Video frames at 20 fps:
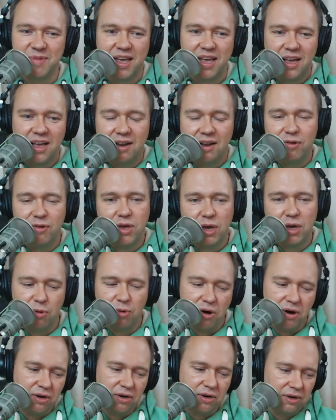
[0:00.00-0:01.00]
lovely. Okay, well,
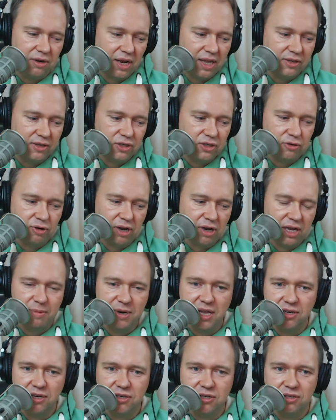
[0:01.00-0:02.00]
I'll include links to your
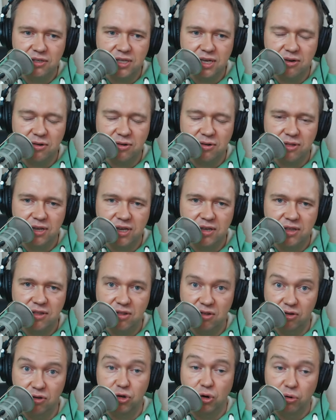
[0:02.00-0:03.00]
recommendations there in the
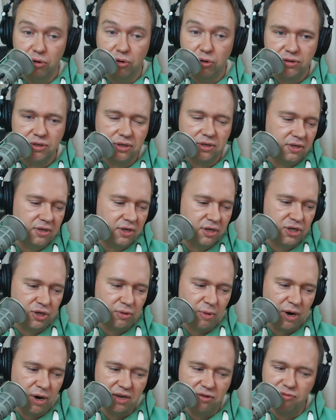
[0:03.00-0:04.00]
show notes at
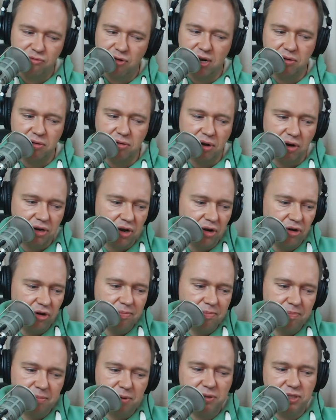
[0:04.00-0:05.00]

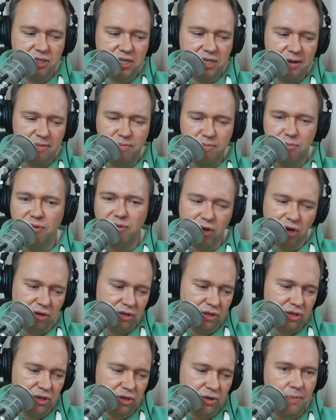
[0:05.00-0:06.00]
digitalmarketingradio.com. But moving
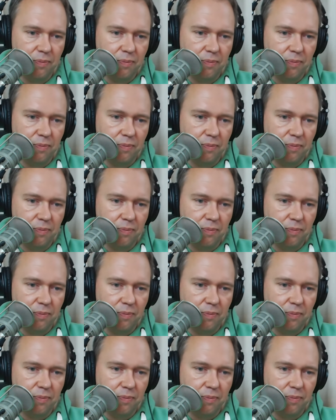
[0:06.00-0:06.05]
on to,